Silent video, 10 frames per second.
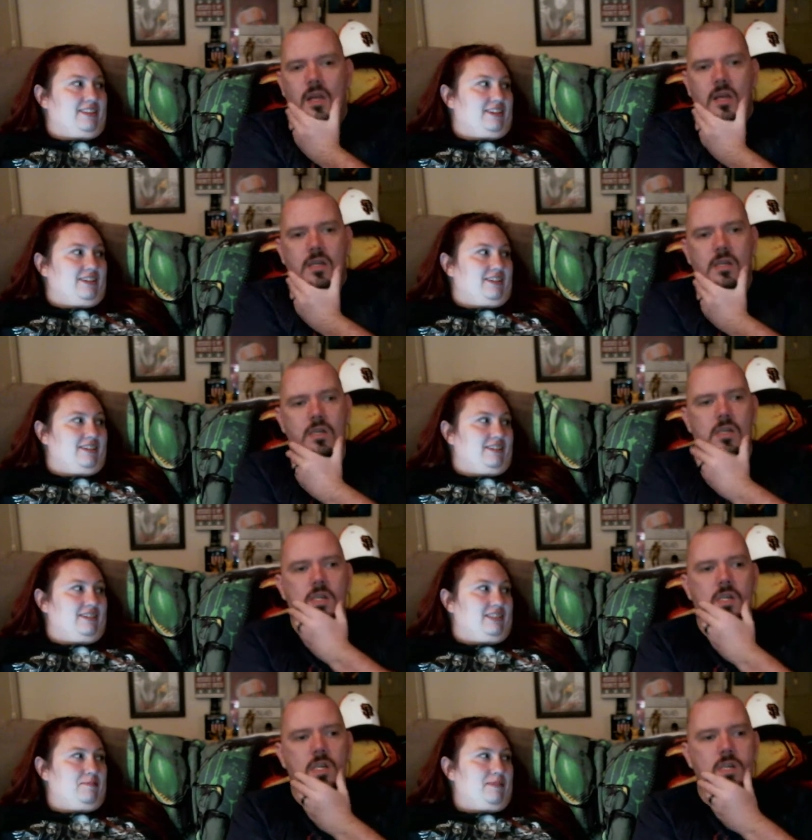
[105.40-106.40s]
Speaker 1: thing.
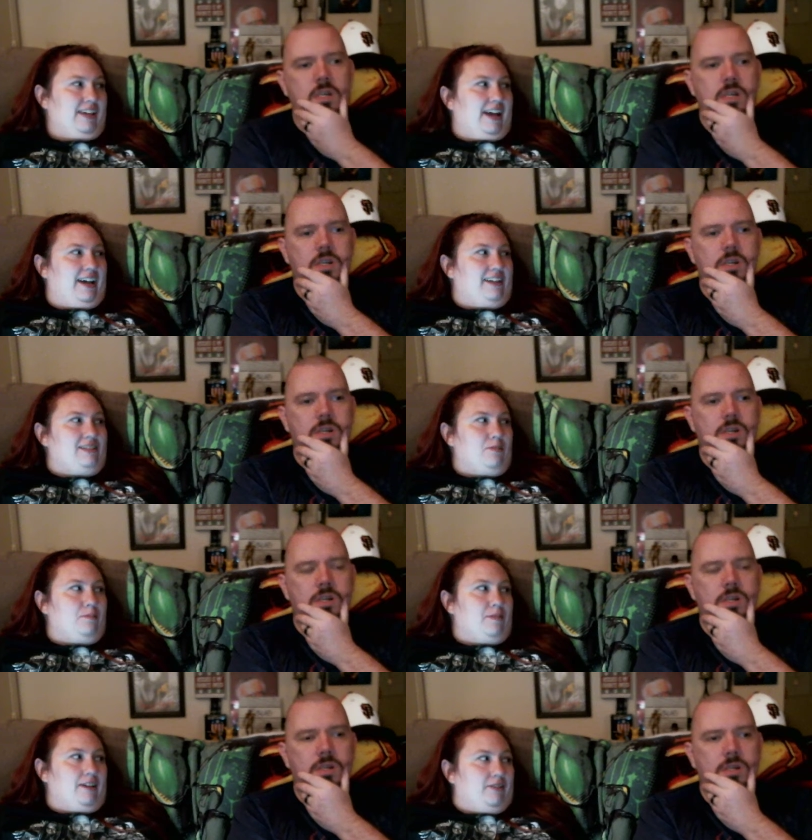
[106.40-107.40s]
Some of the ads don't
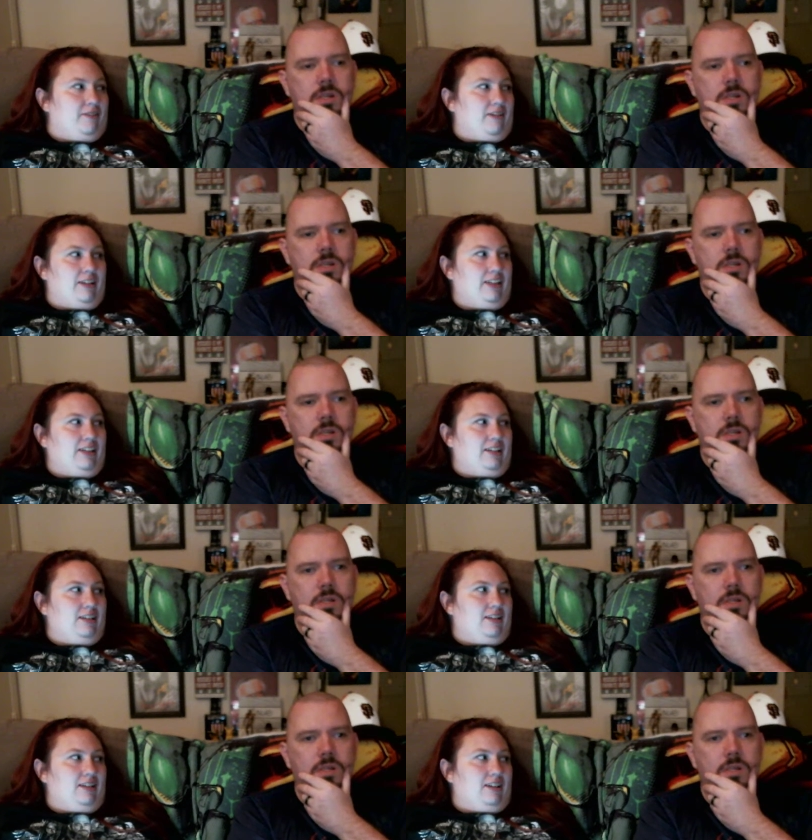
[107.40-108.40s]
play correctly,
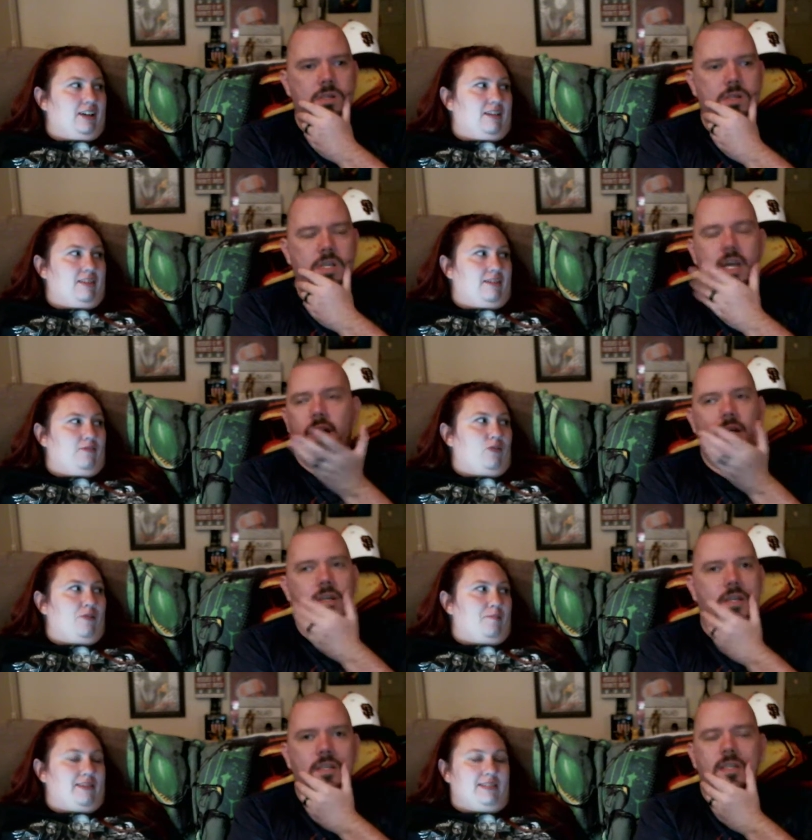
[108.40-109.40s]
and yeah. therefore
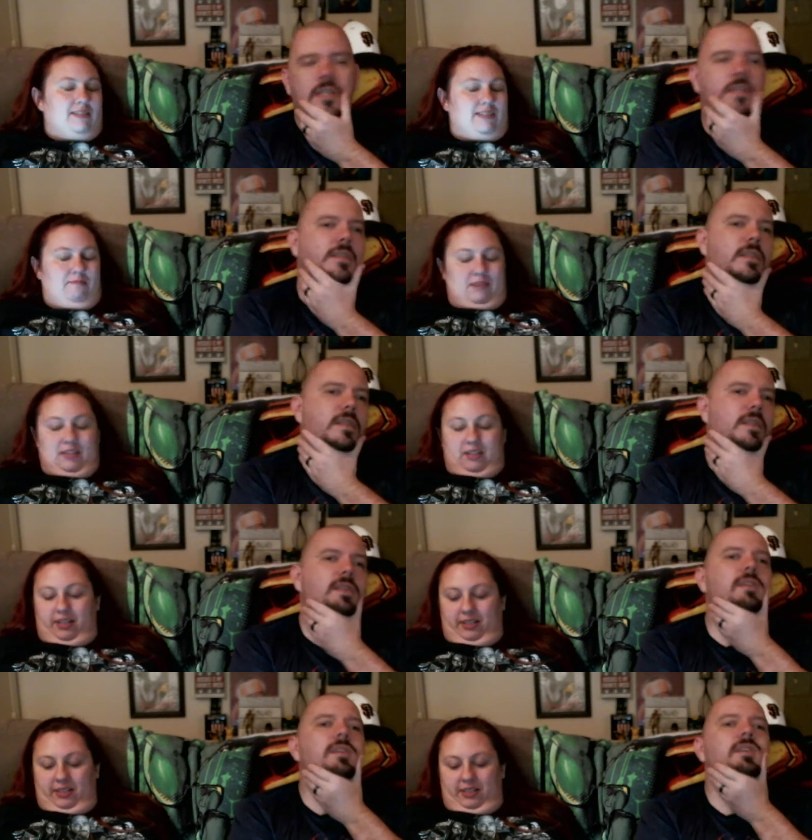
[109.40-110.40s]
it messes up me
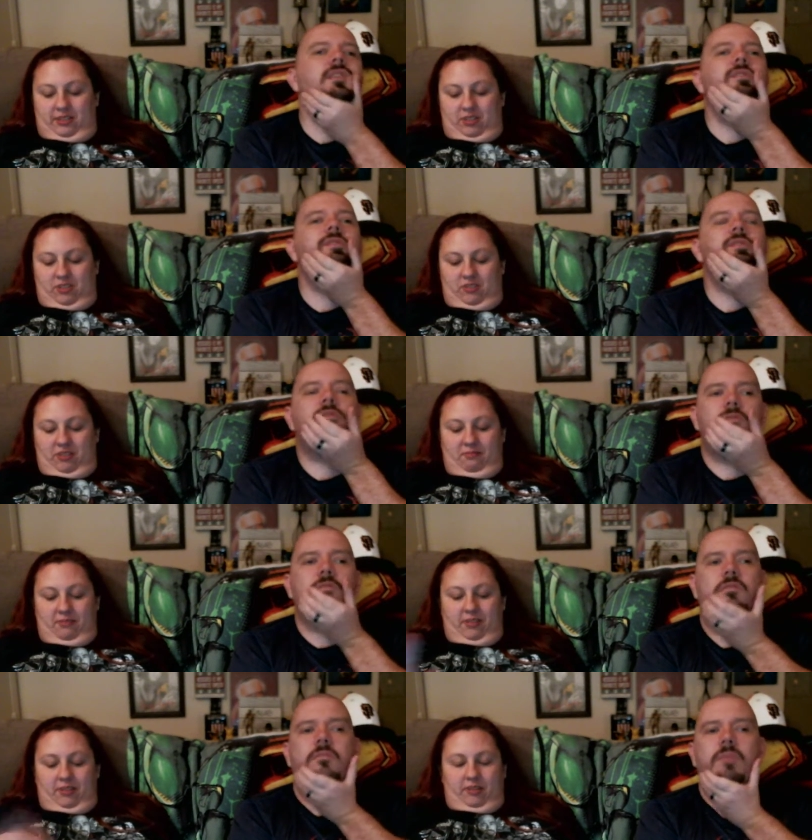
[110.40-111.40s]
connecting to the stream.
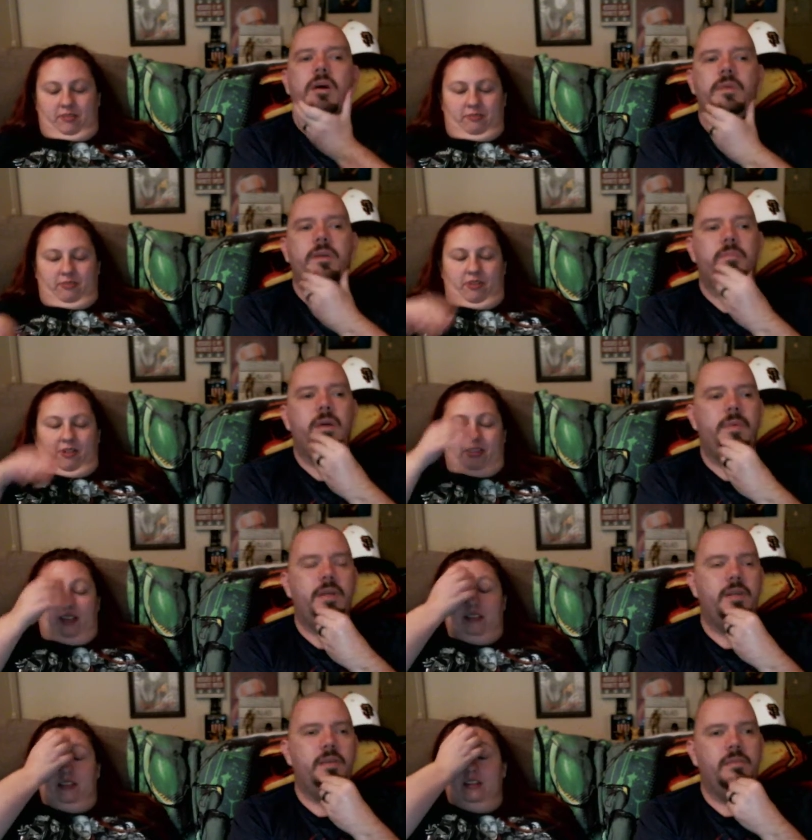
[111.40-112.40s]
Speaker 2: Maybe regardless.
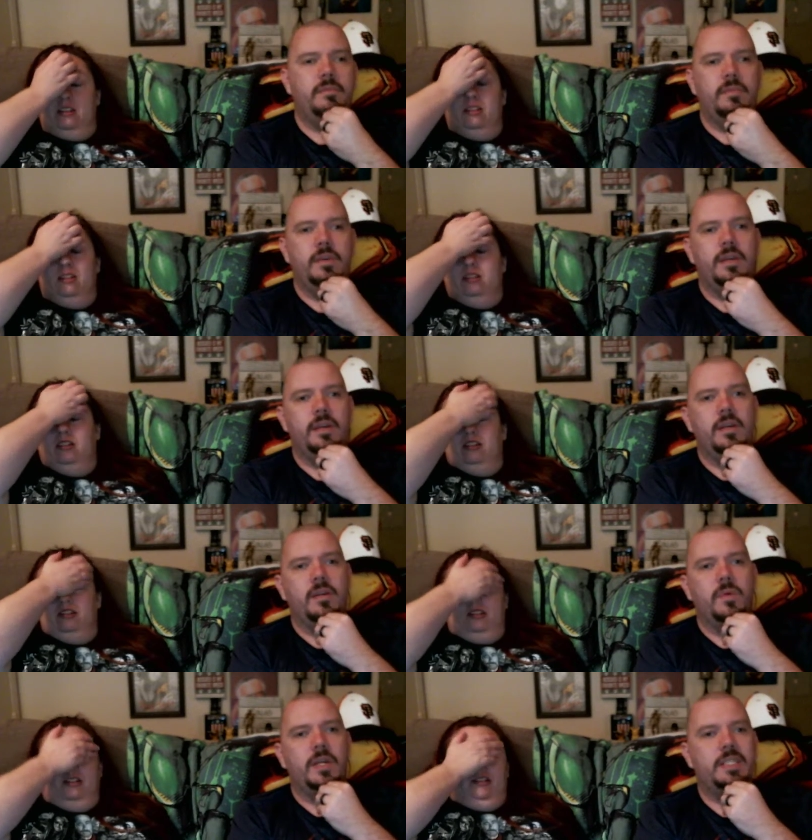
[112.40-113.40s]
maybe
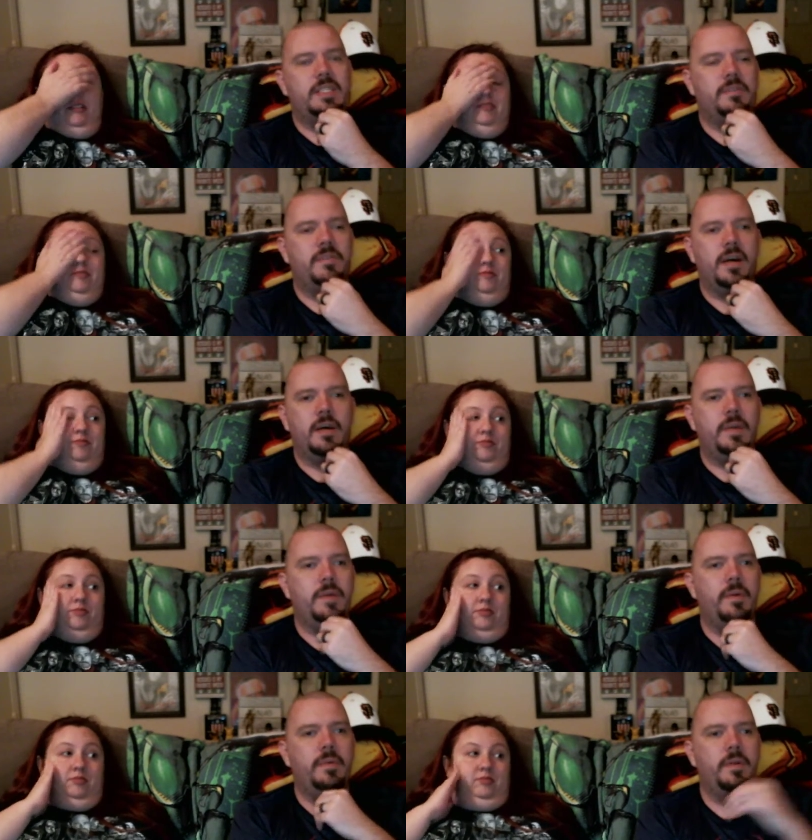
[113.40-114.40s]
it'll work itself out. But
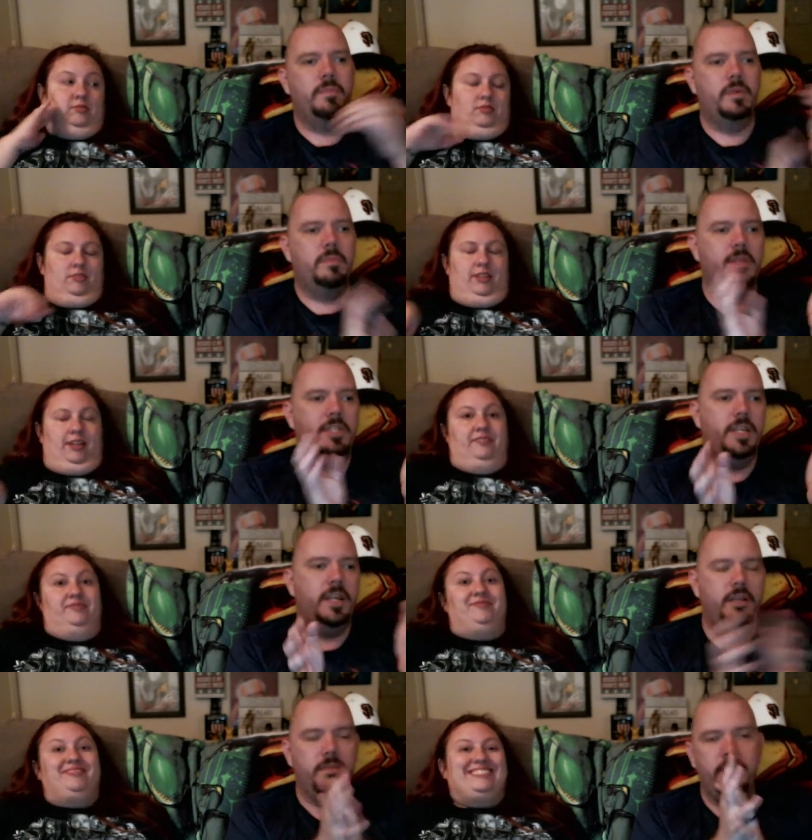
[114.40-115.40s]
anyway, we'd, we'd
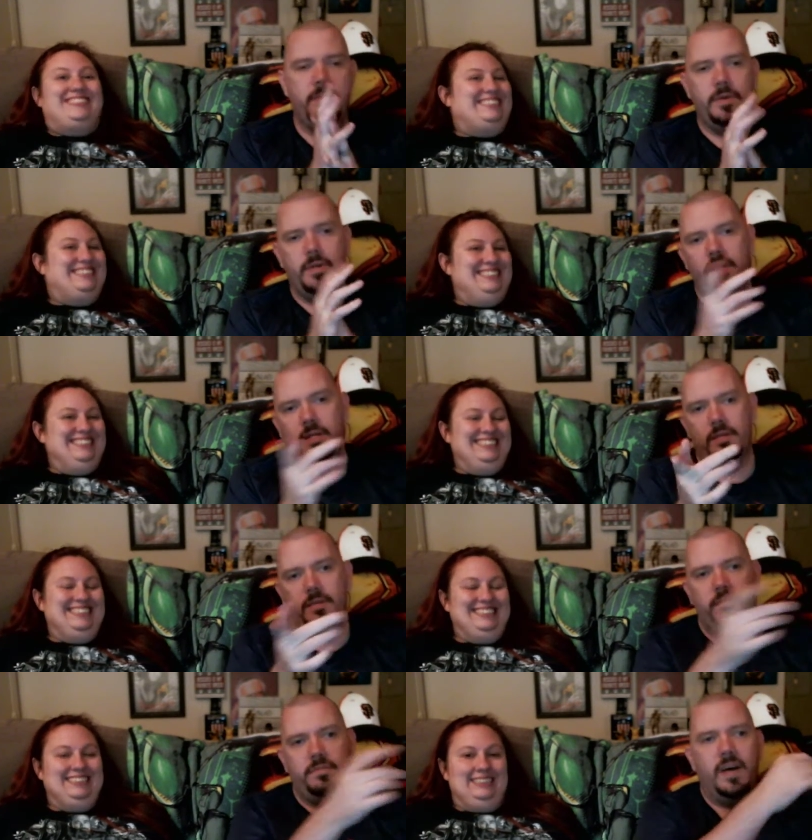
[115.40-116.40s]
appreciate it if you uh,
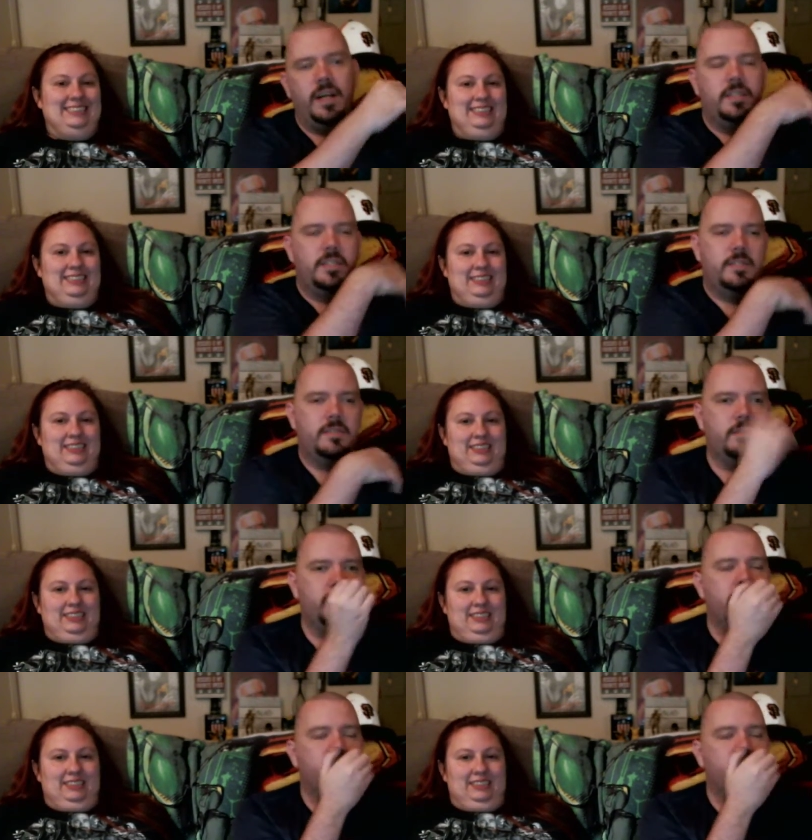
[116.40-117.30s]
followed us here on